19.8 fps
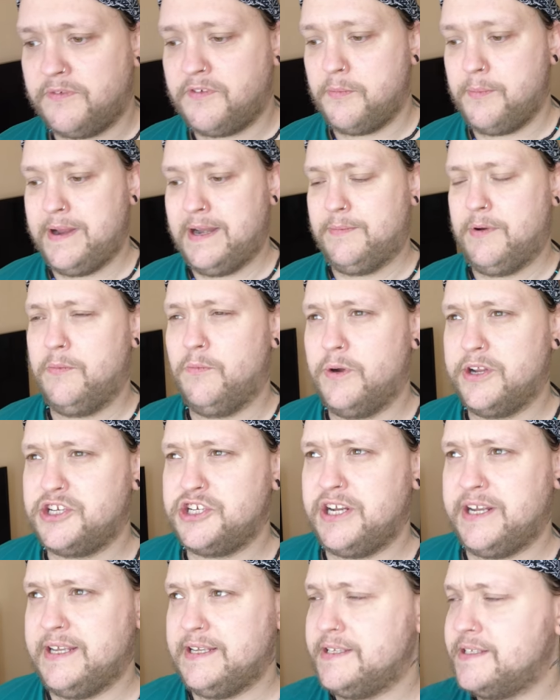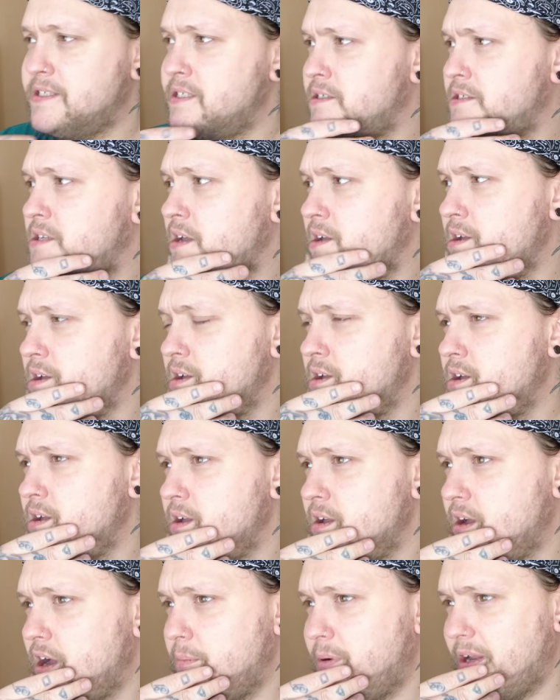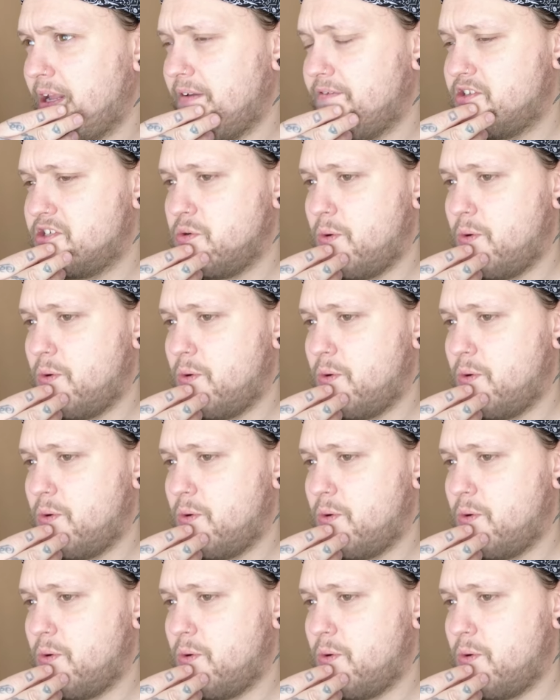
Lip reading: with a minimum, which is, I believe,